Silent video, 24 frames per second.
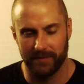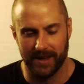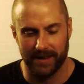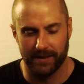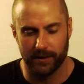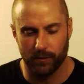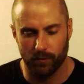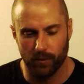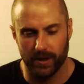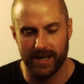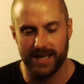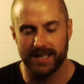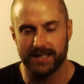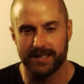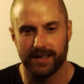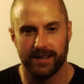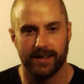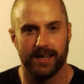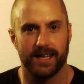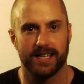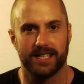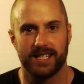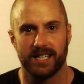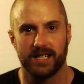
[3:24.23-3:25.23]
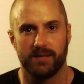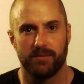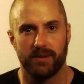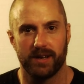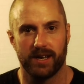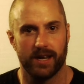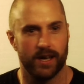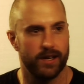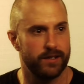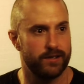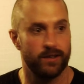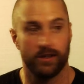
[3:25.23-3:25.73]
And the reason is
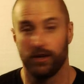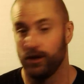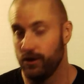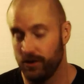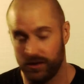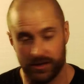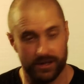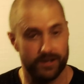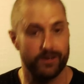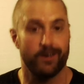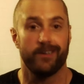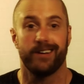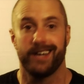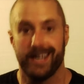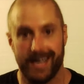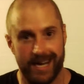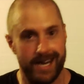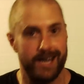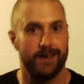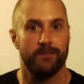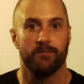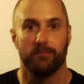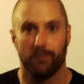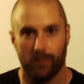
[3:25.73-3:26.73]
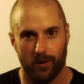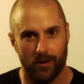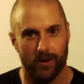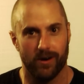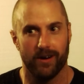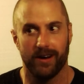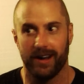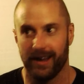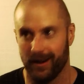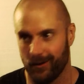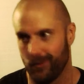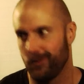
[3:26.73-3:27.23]
because you just start eating
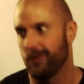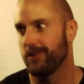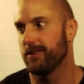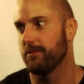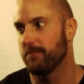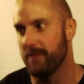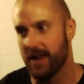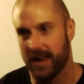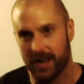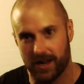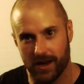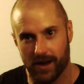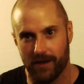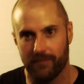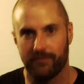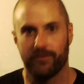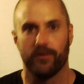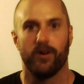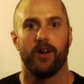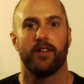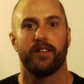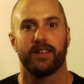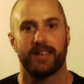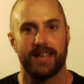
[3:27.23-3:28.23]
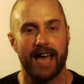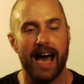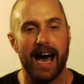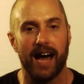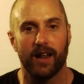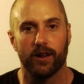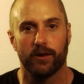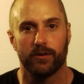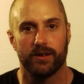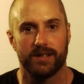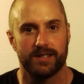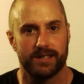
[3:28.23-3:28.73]
more in order to make up for all the
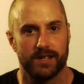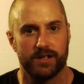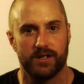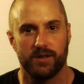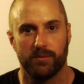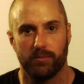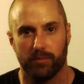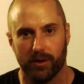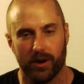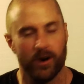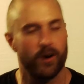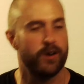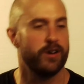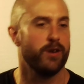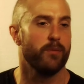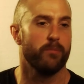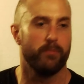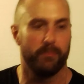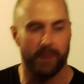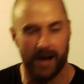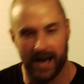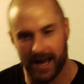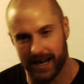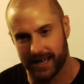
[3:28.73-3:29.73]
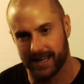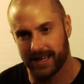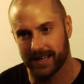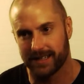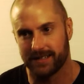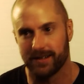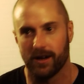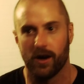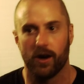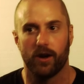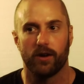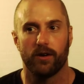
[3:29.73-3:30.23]
calories that you burn. Your body
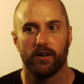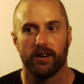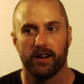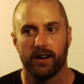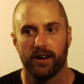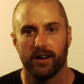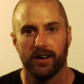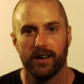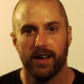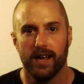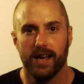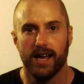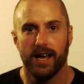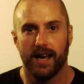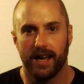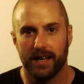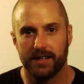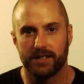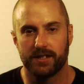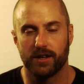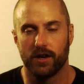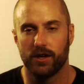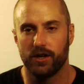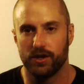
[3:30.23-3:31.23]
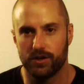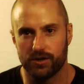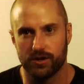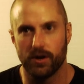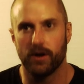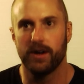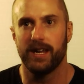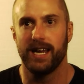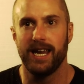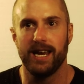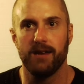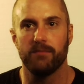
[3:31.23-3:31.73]
gets hungrier, and so you
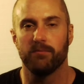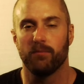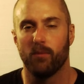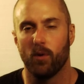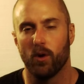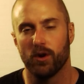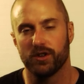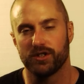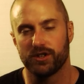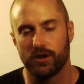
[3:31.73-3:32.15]
start eating more.